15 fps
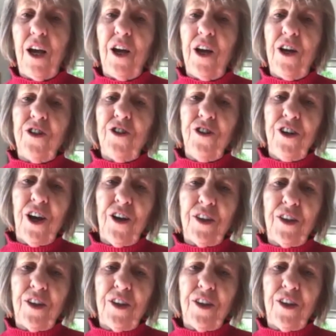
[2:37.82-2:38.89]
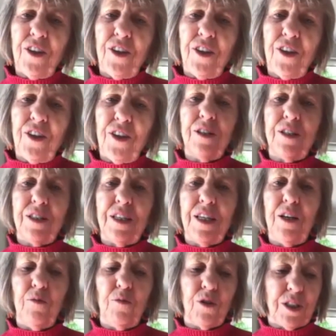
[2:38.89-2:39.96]
Do you know that
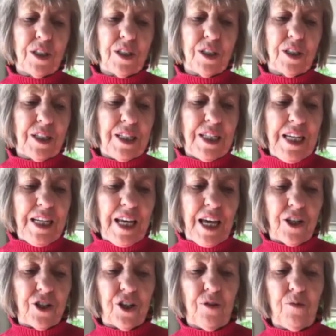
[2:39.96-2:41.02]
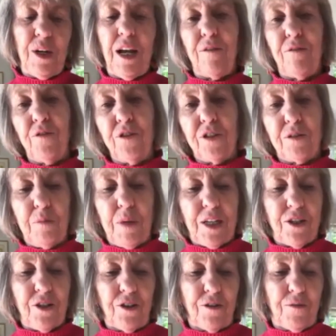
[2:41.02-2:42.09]
UWC was a teenager when I first met
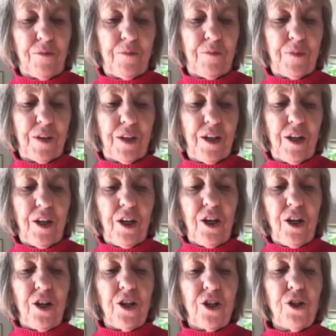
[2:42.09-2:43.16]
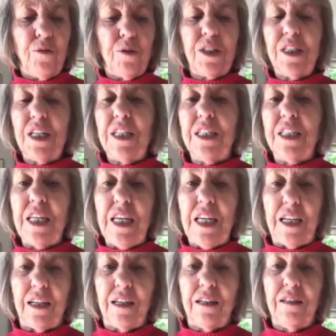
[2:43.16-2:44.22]
her? She was 16
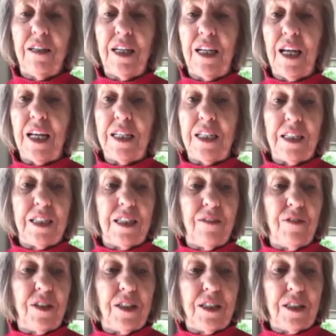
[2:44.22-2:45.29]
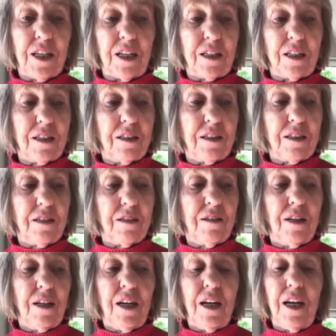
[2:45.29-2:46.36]
in 1976.
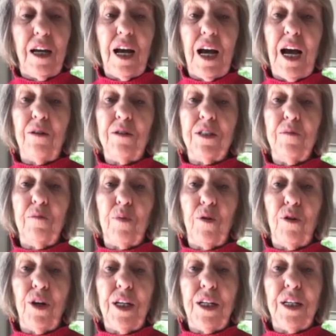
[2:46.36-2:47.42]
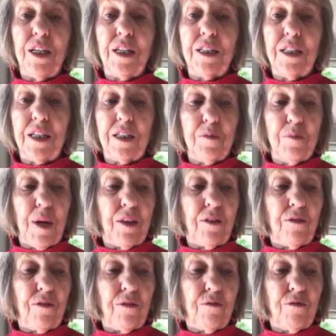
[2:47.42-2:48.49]
I was employed in a
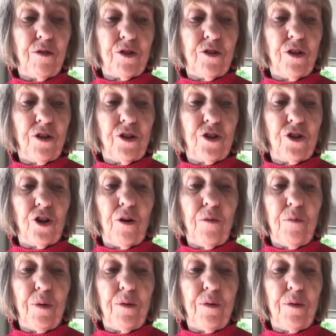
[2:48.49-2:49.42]
6-month research job,